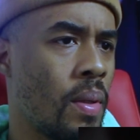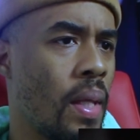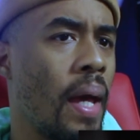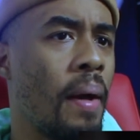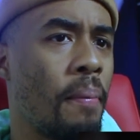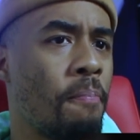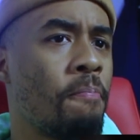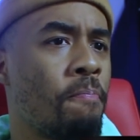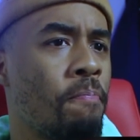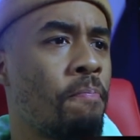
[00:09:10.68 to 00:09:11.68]
Yeah.
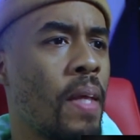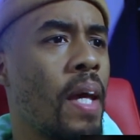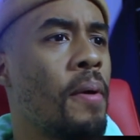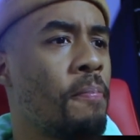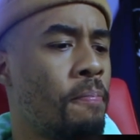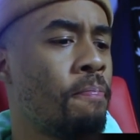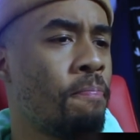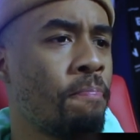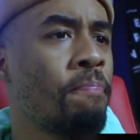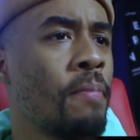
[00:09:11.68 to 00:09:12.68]
Yeah.
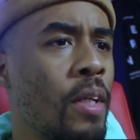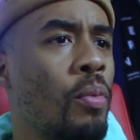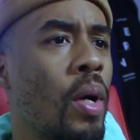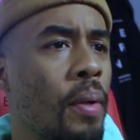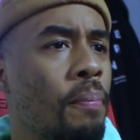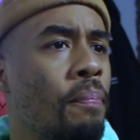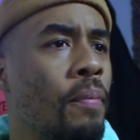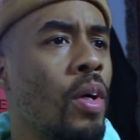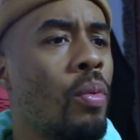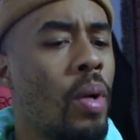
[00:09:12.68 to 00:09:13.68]
Good work.
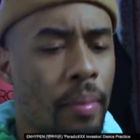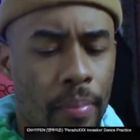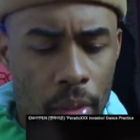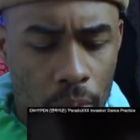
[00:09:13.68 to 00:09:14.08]
Good work.